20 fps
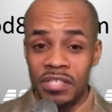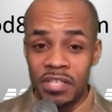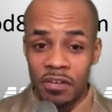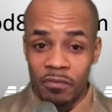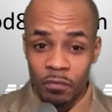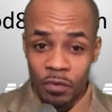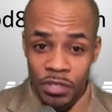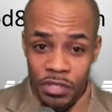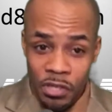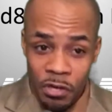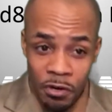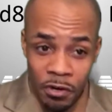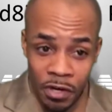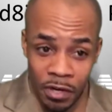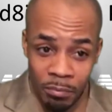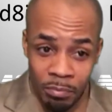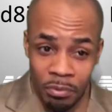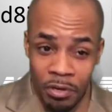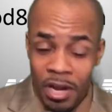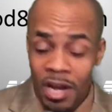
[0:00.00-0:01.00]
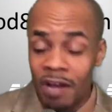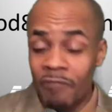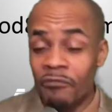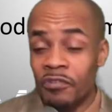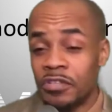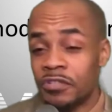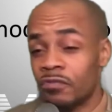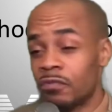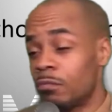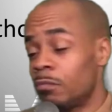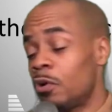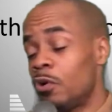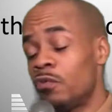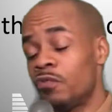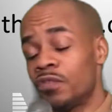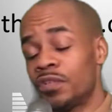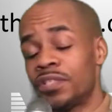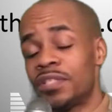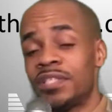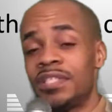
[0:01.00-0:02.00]
of returning profits from
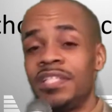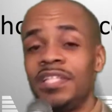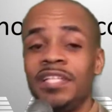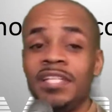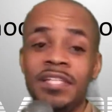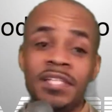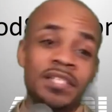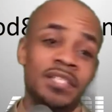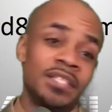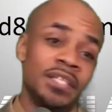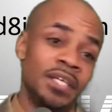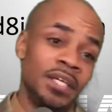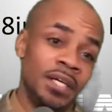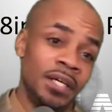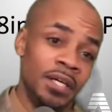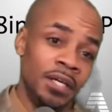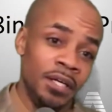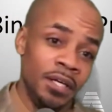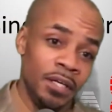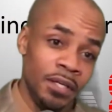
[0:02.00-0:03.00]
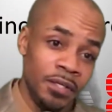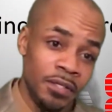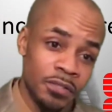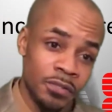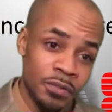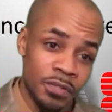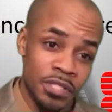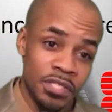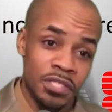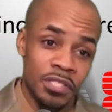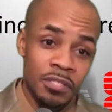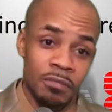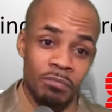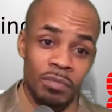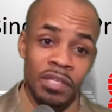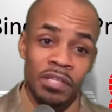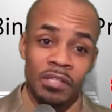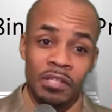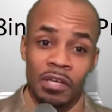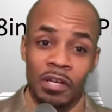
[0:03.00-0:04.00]
overseas. So this could
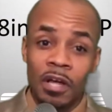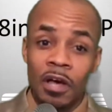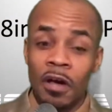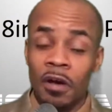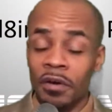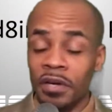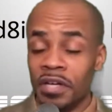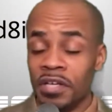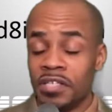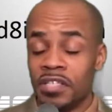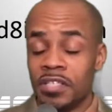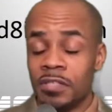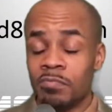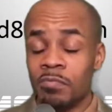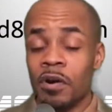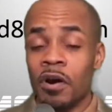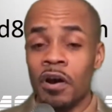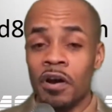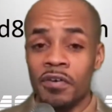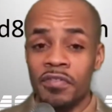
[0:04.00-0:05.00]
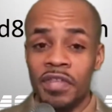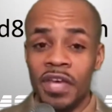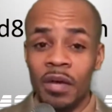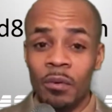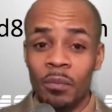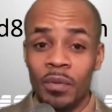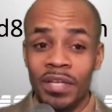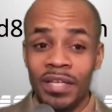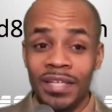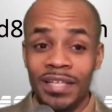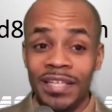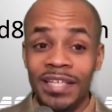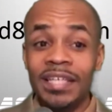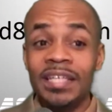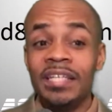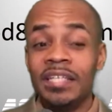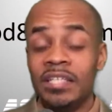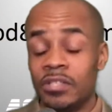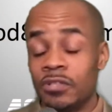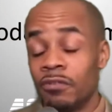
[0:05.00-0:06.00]
be the longing spark that we
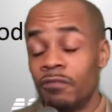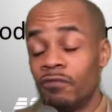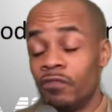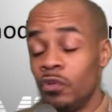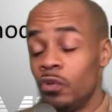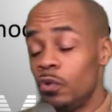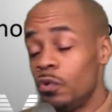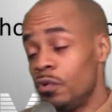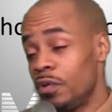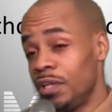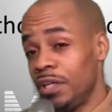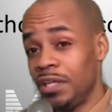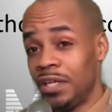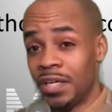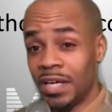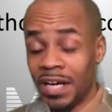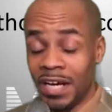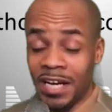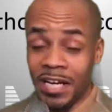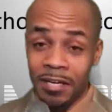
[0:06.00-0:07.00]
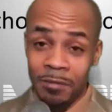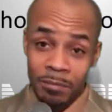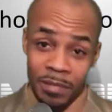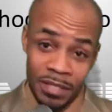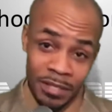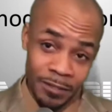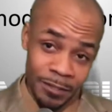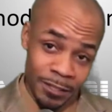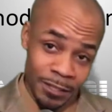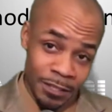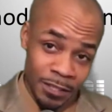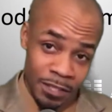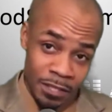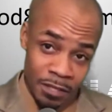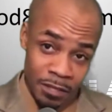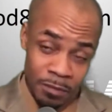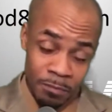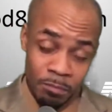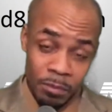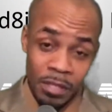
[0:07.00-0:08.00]
needed to fuel the economy.
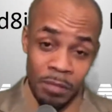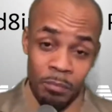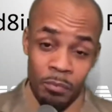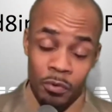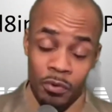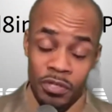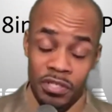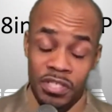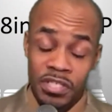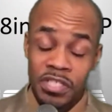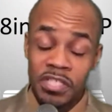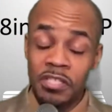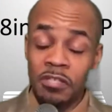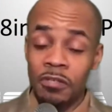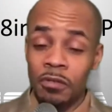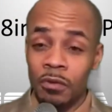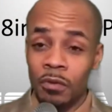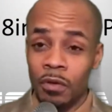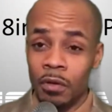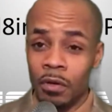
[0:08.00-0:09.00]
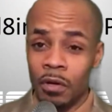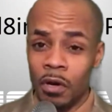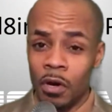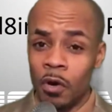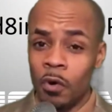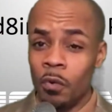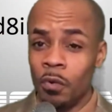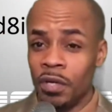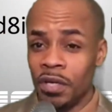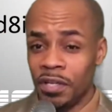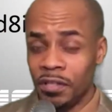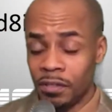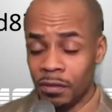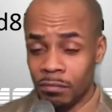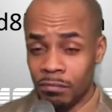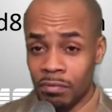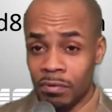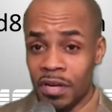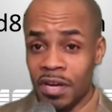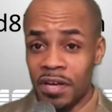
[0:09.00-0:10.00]
People are still holding their
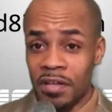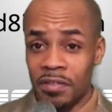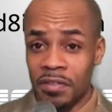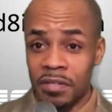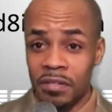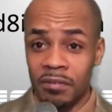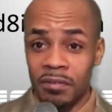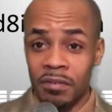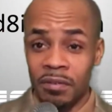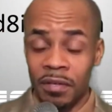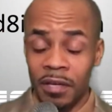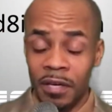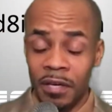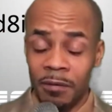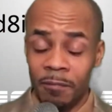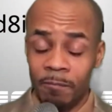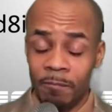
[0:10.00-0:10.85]
breath and